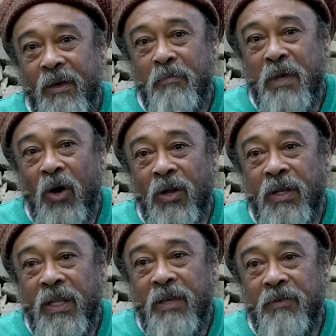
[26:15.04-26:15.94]

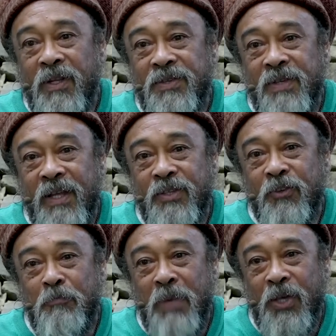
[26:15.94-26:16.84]
Beyond even the sense
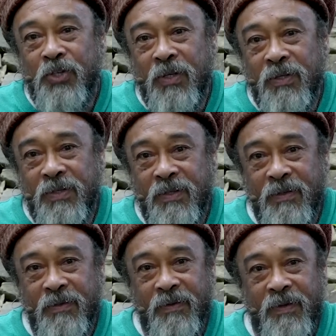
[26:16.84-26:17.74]
of patience
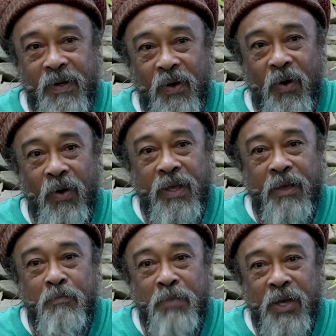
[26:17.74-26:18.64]
or
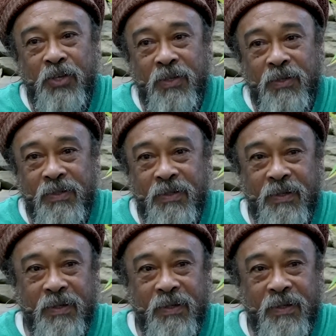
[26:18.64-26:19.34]
impatience